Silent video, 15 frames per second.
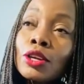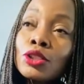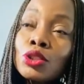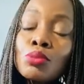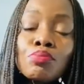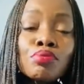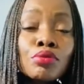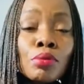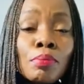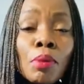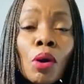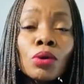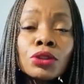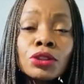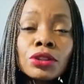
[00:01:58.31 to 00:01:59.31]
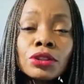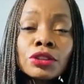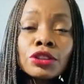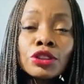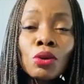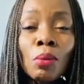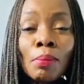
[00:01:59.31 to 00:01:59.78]
to promote
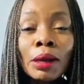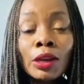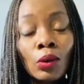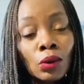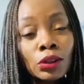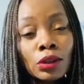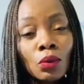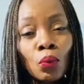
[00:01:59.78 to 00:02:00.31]
Jo Malone.